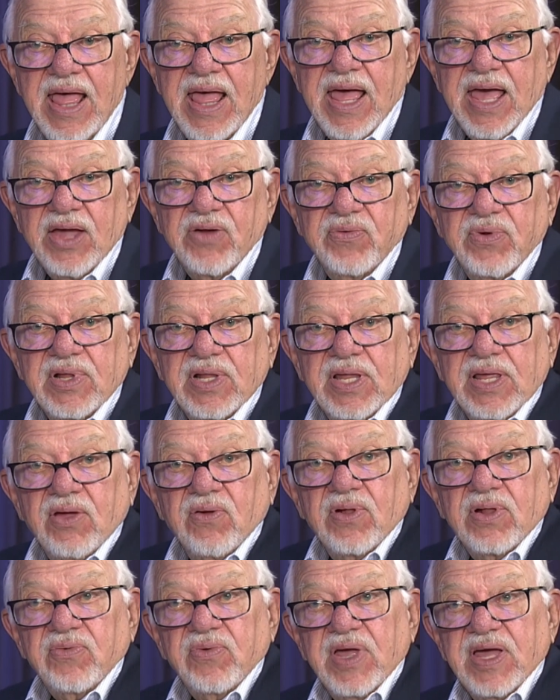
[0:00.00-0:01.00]
And really,
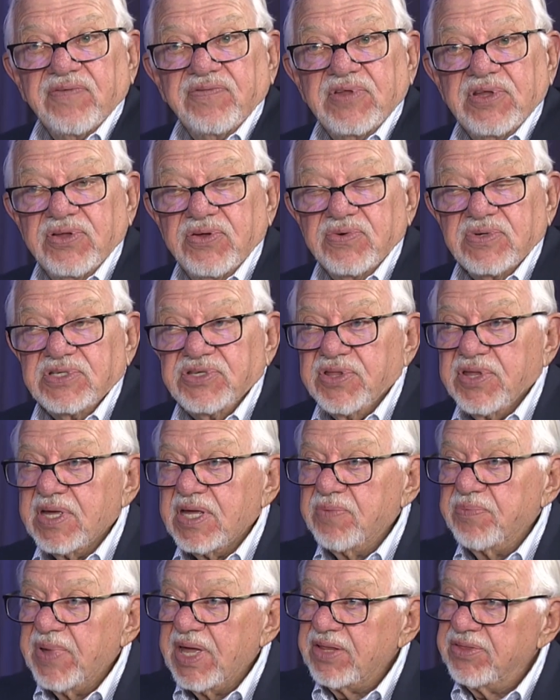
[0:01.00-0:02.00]
all we have to do is think
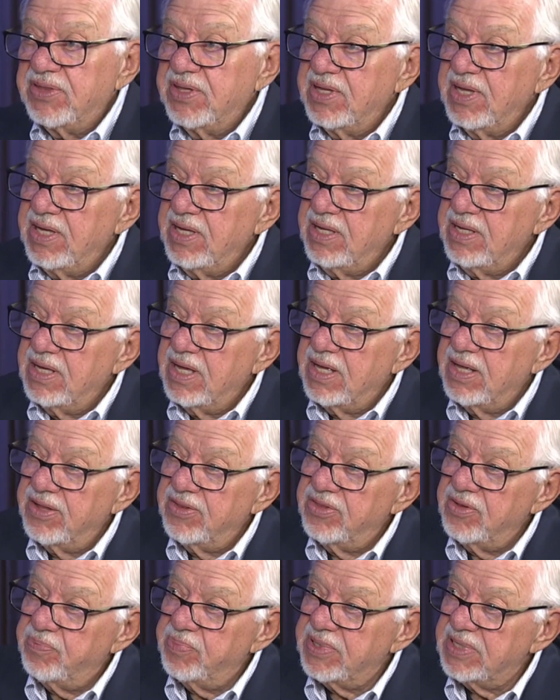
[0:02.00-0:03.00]
about the, uh,
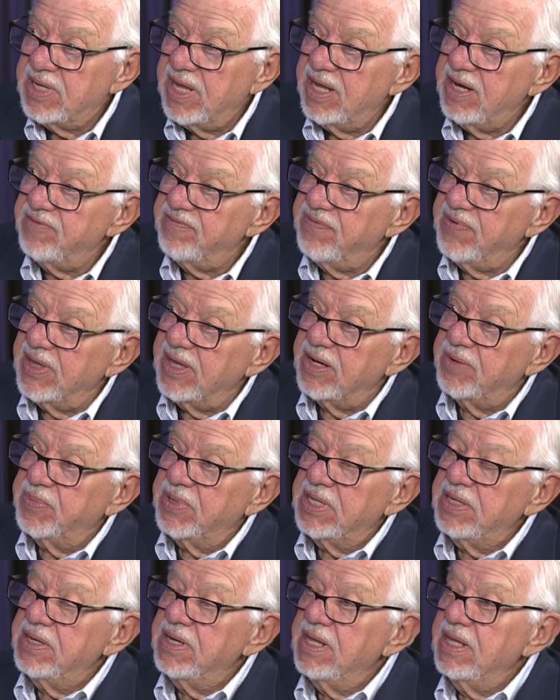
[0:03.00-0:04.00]
the potato
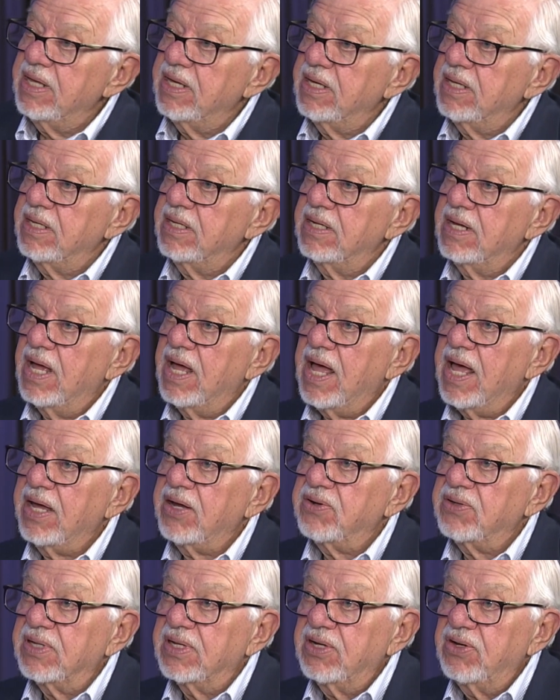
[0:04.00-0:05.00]
famine in
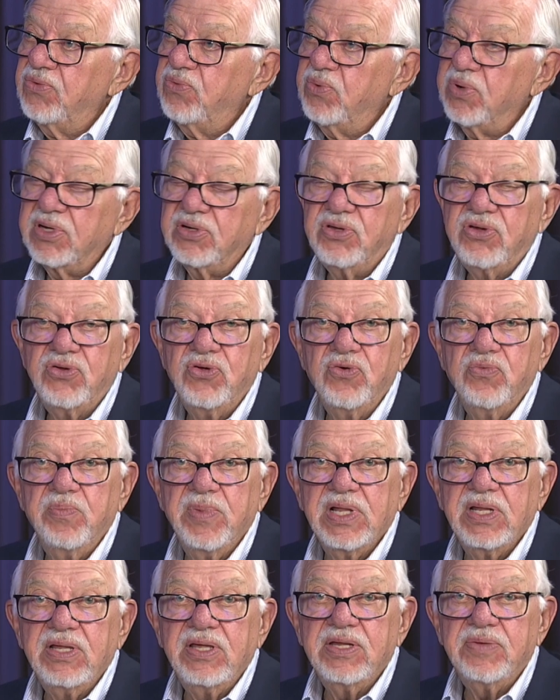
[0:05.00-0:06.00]
Ireland, where 2
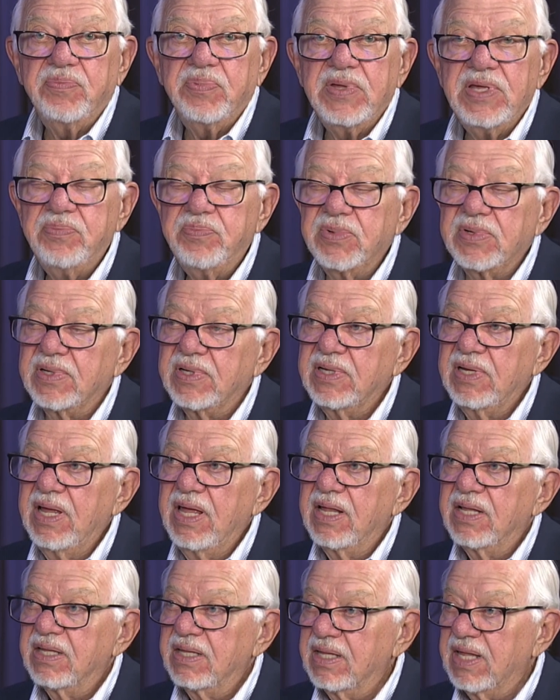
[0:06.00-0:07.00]
million people
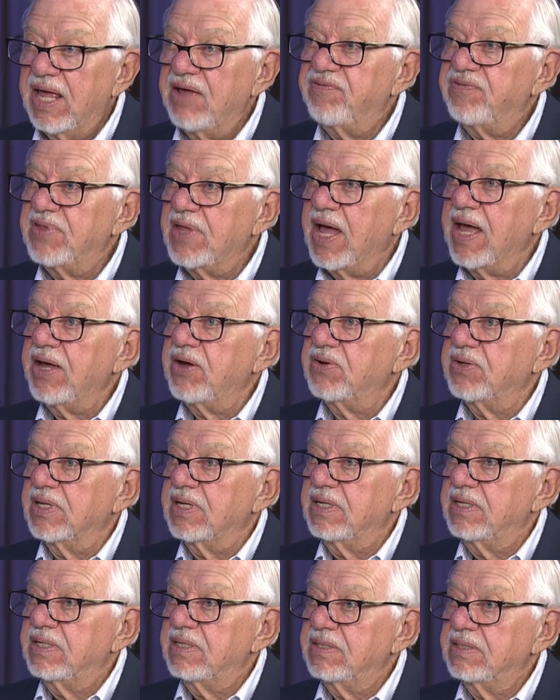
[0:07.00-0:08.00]
left
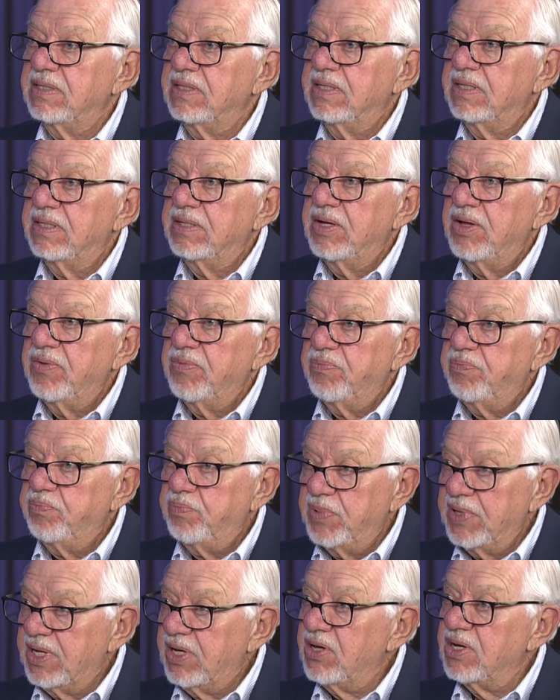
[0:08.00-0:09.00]
Ireland
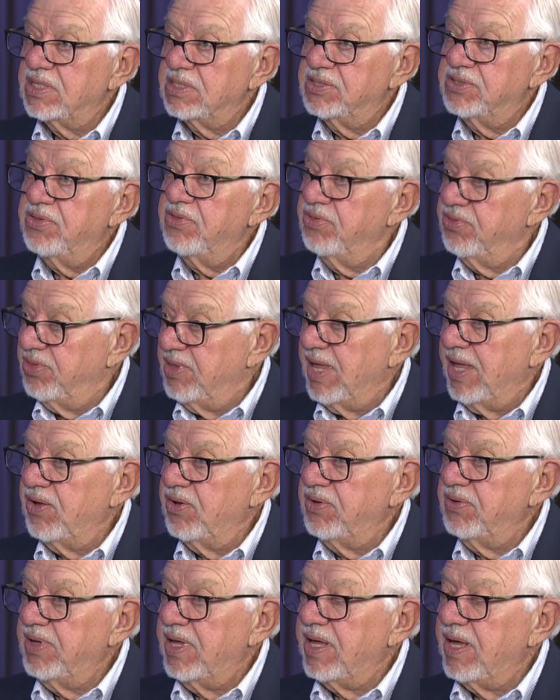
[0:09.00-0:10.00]
because
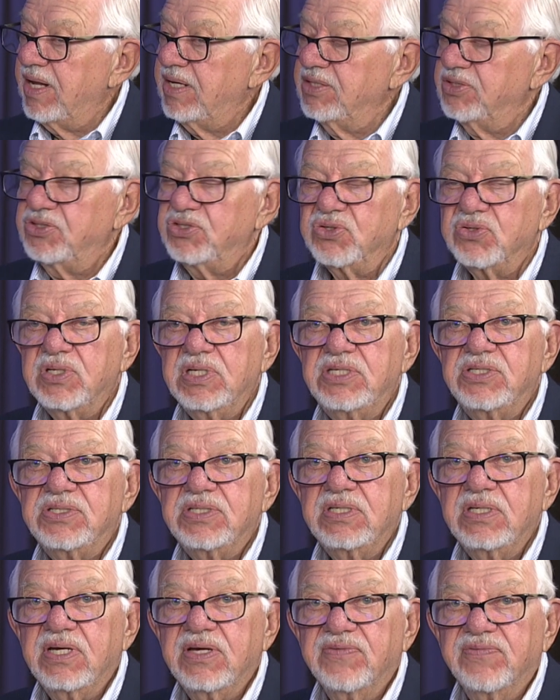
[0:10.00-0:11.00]
they had a
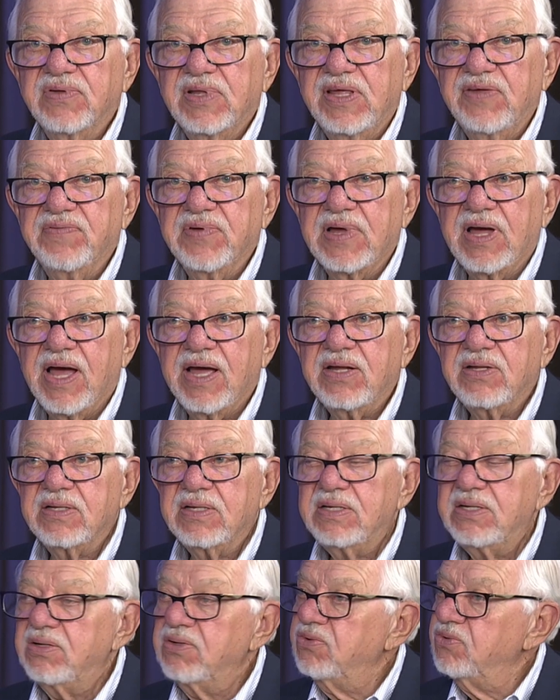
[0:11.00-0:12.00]
choice of leaving
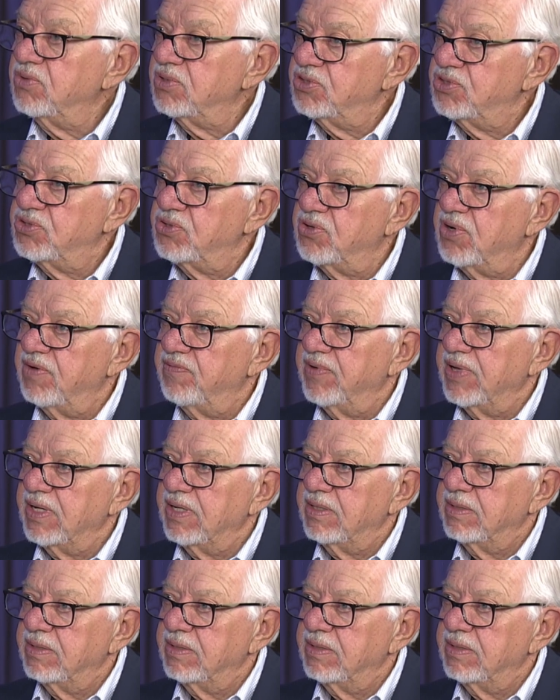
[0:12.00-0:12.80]
Ireland or starving.